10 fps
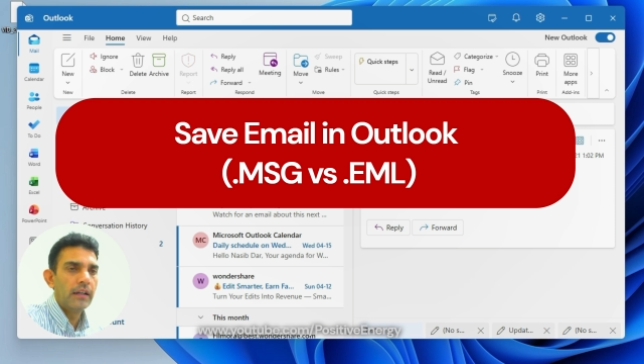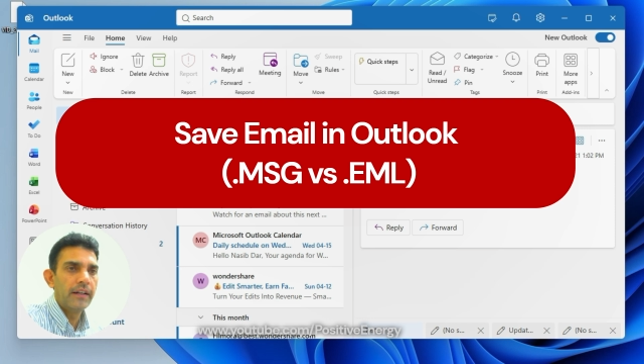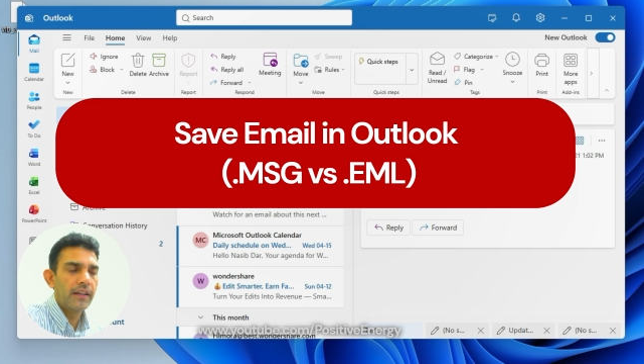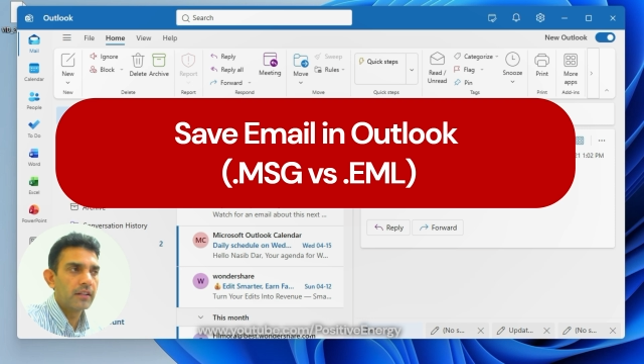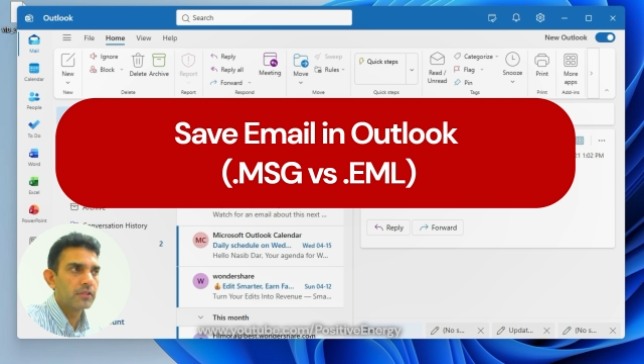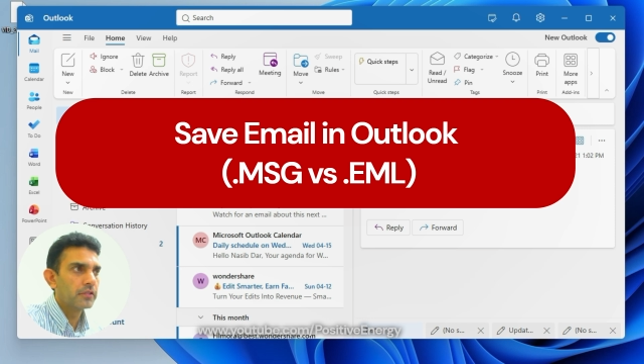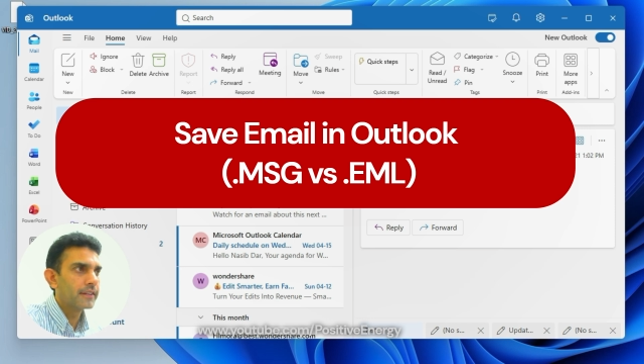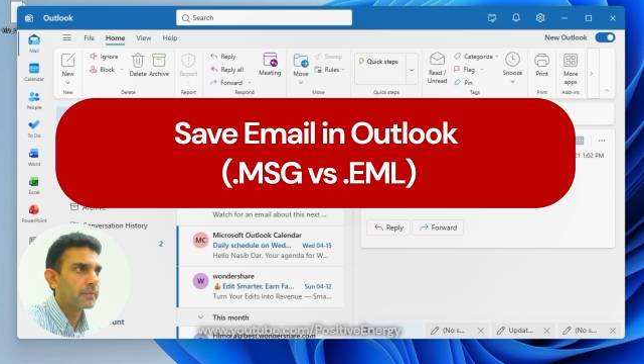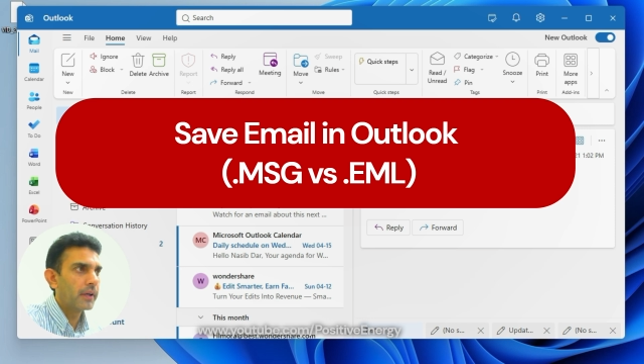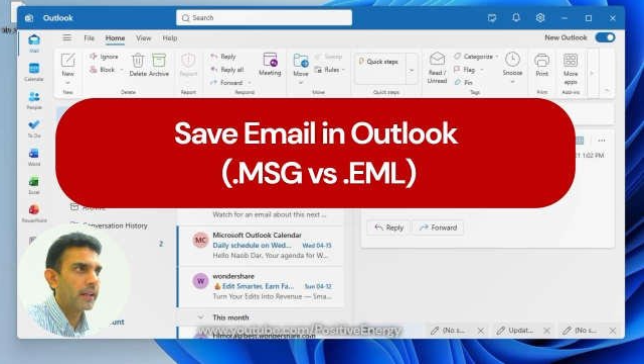and also
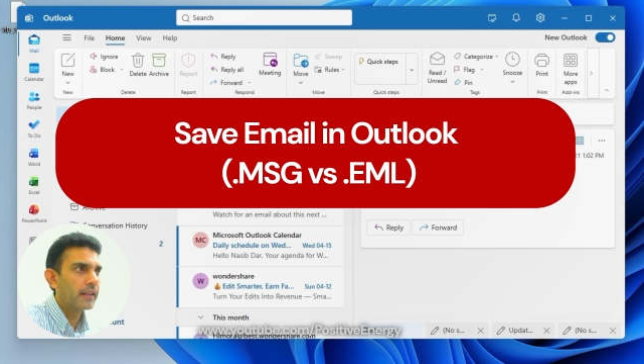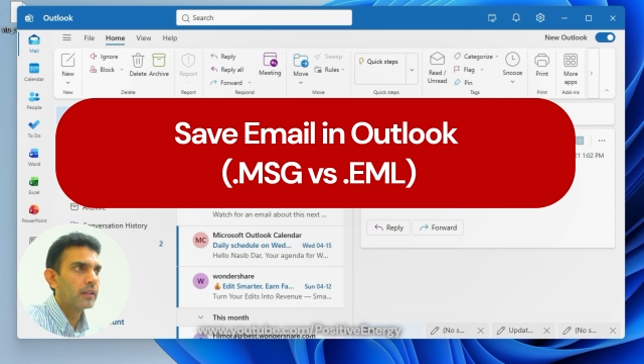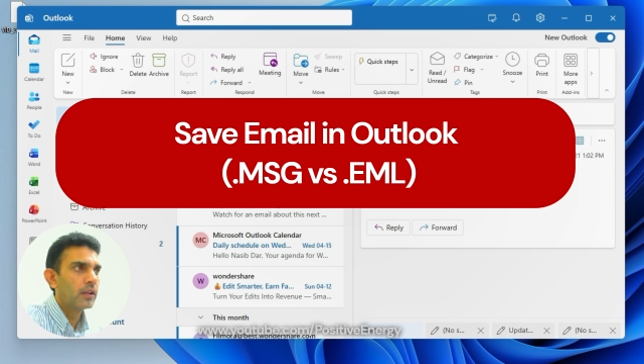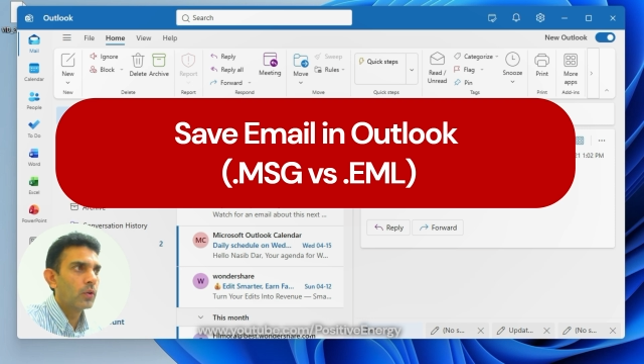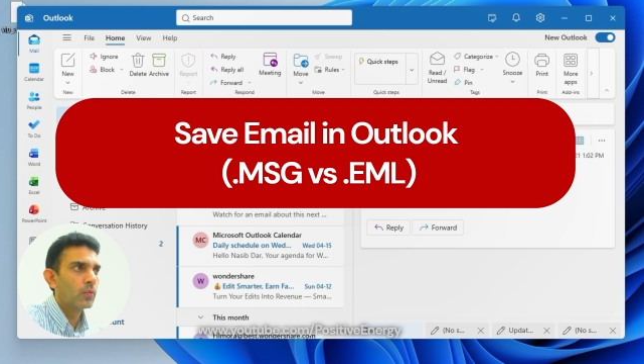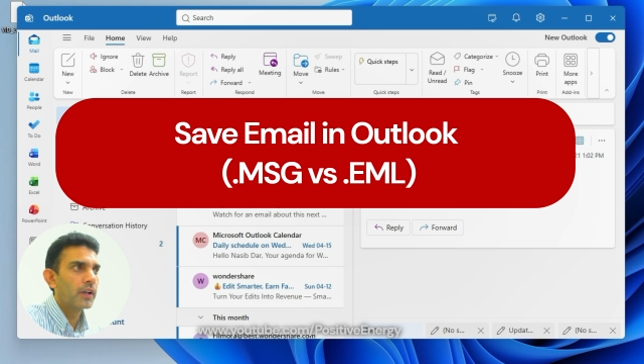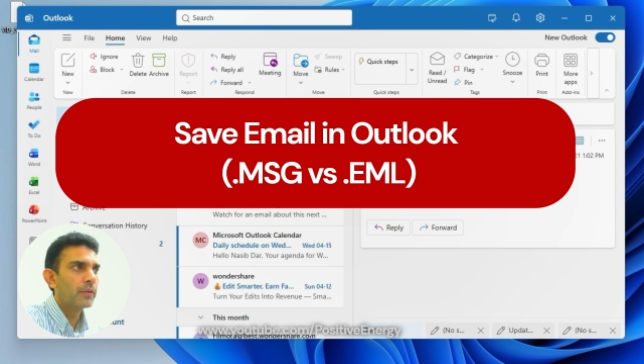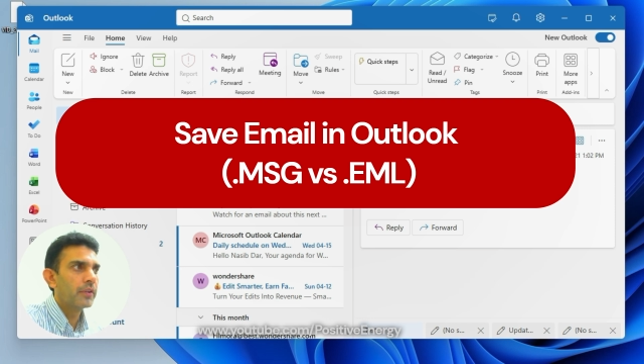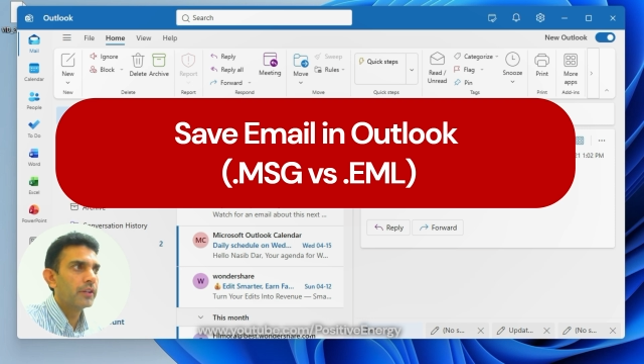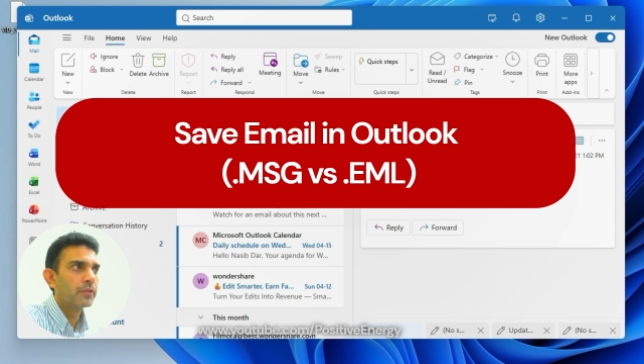explain
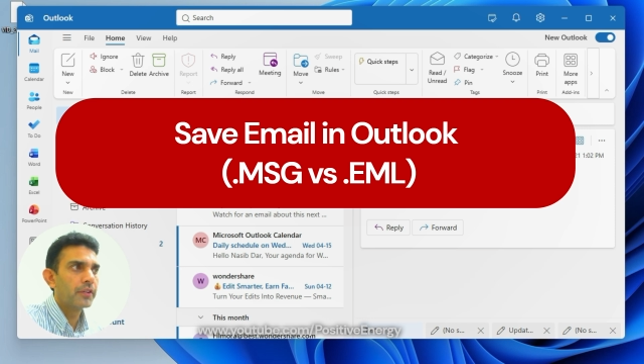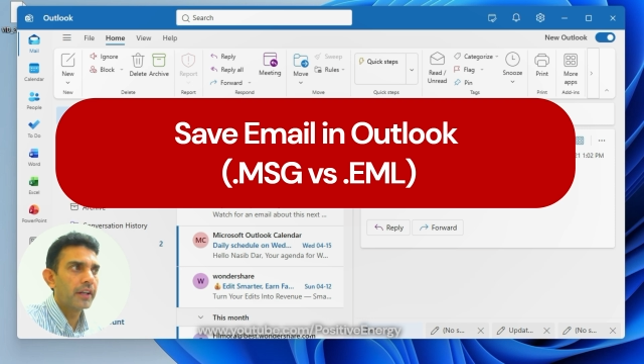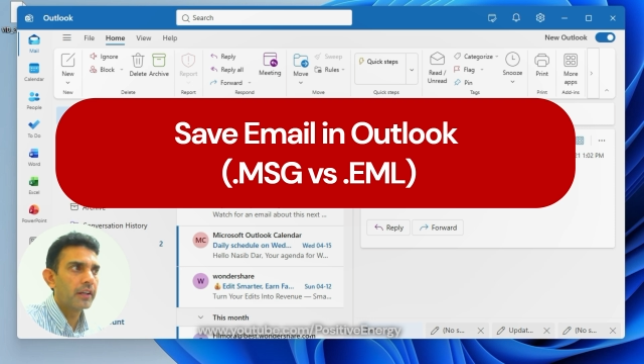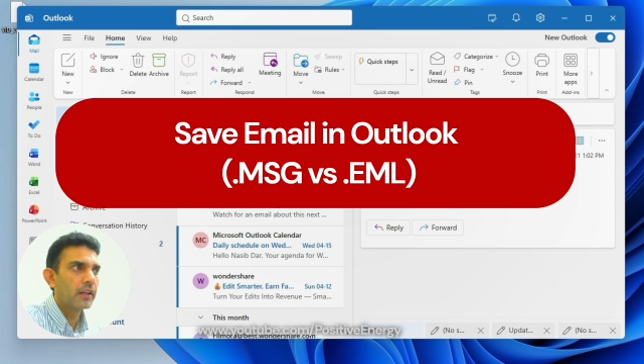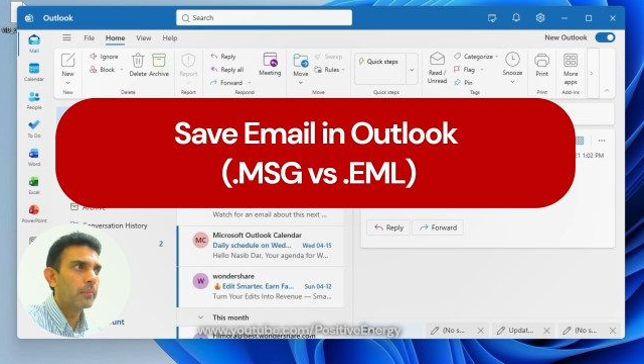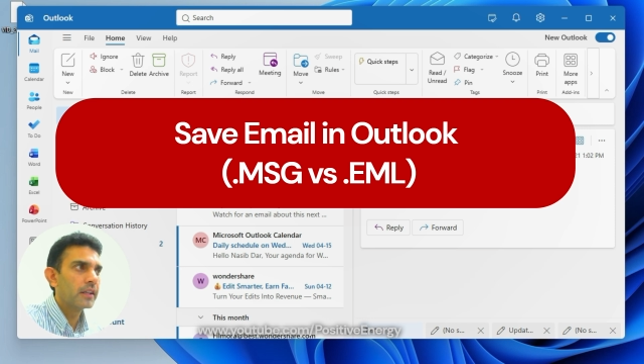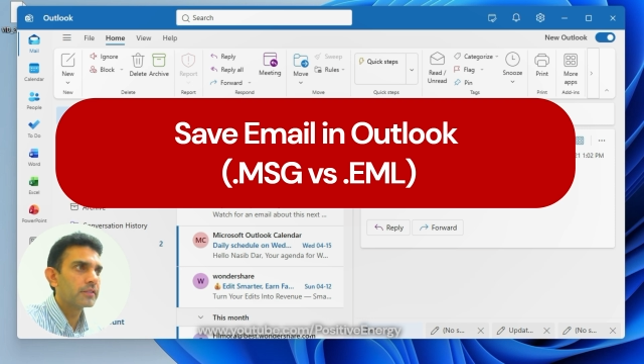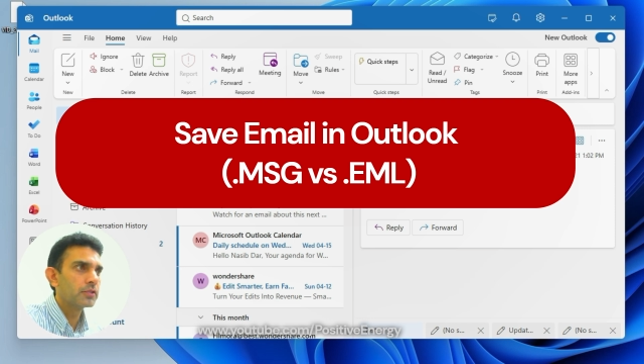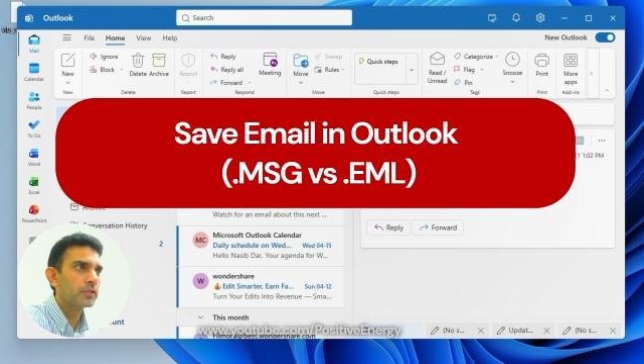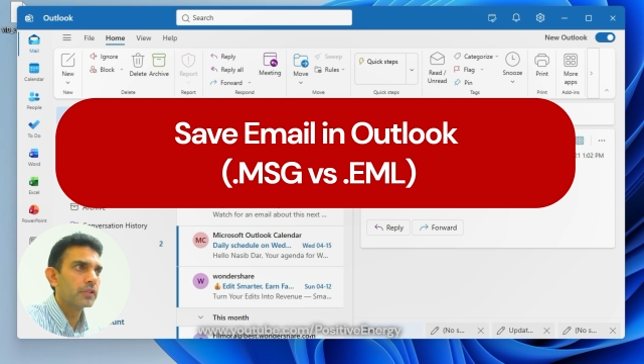why when you drag
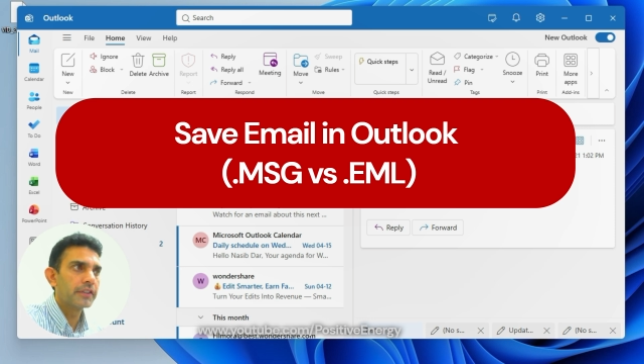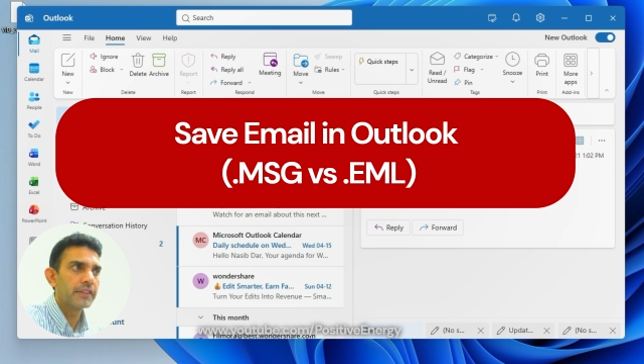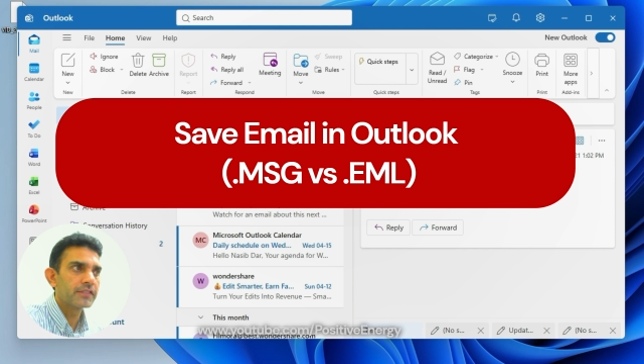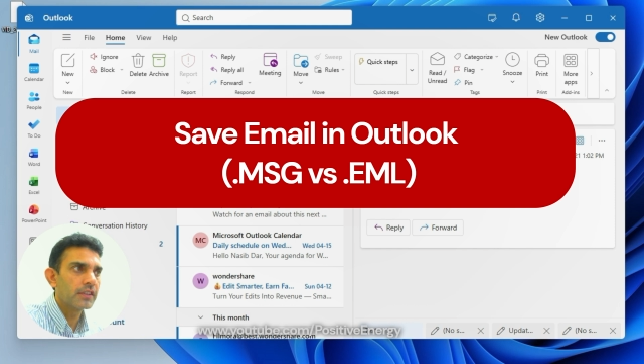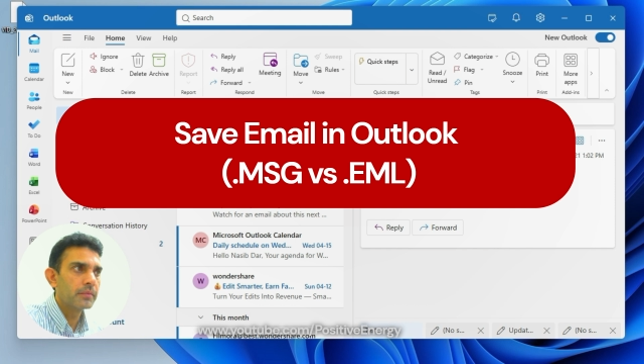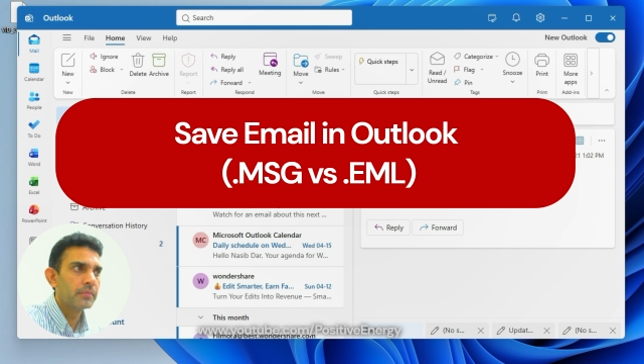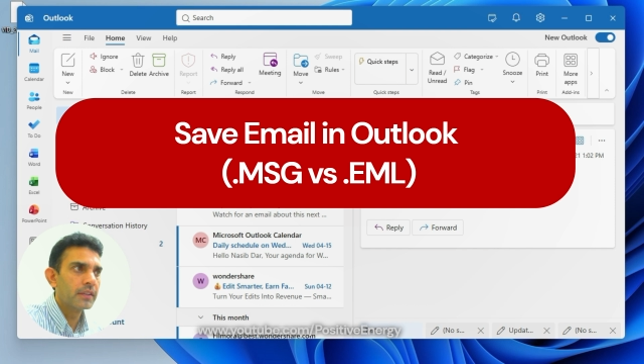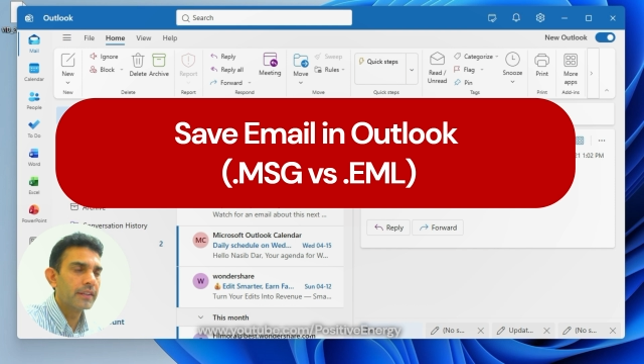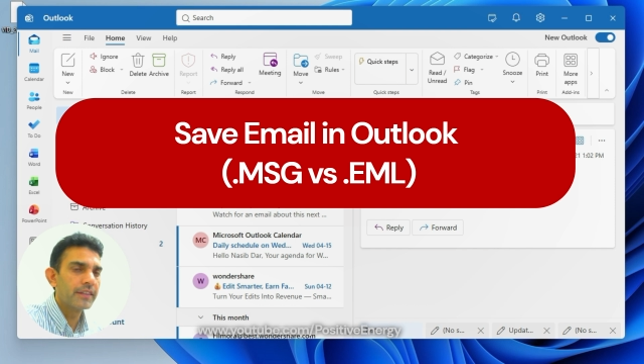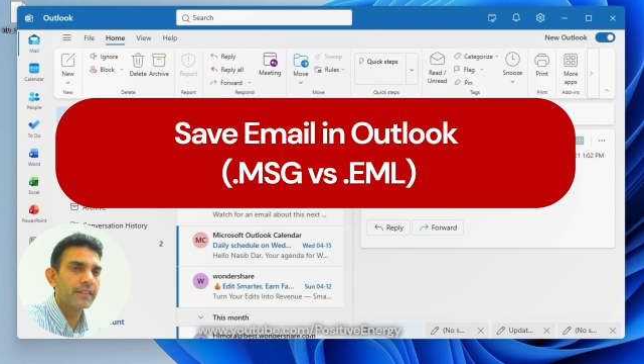emails to your desktop,
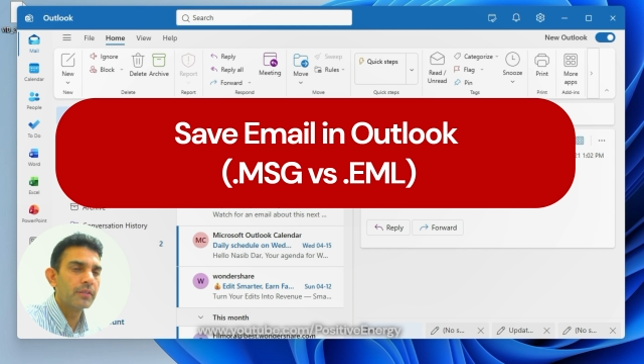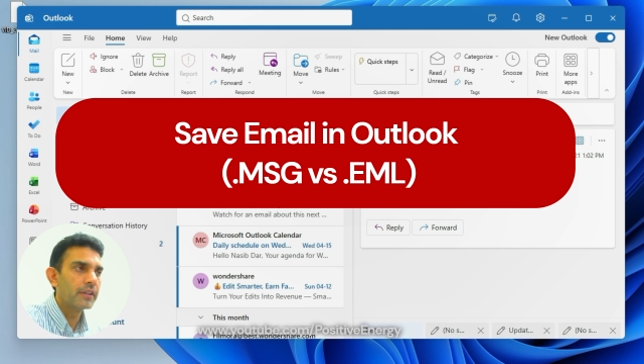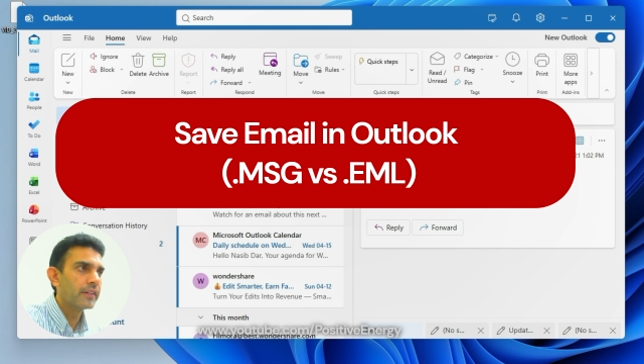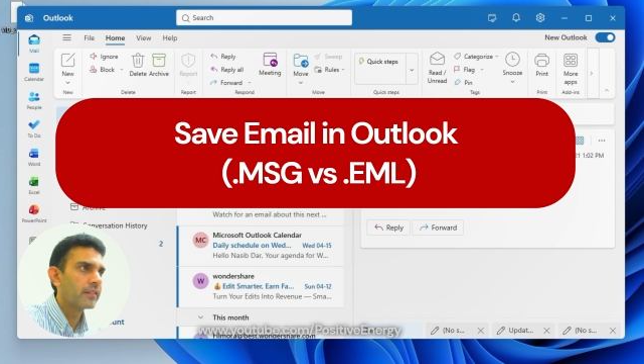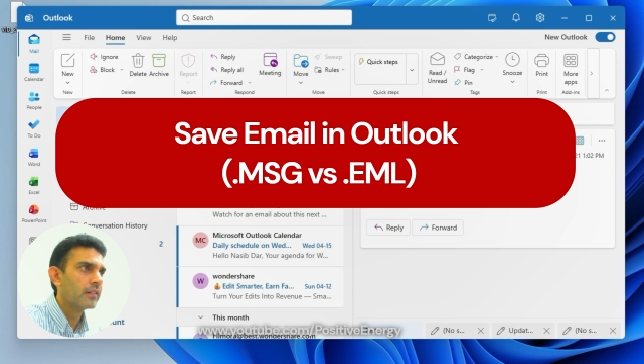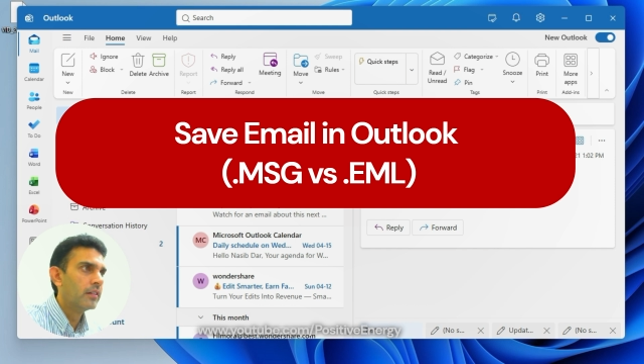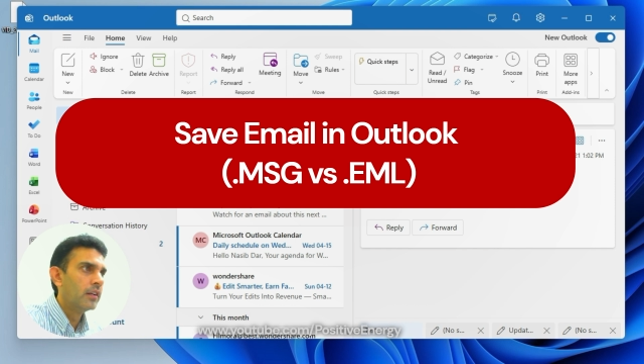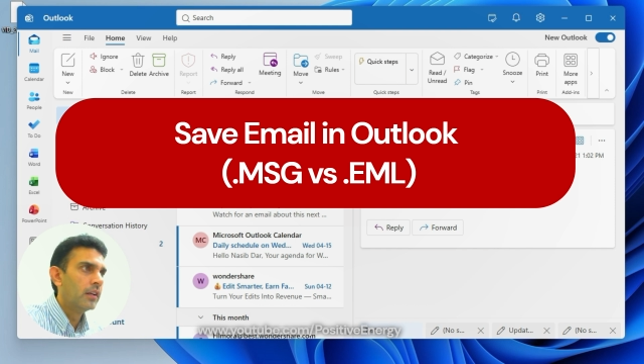they save as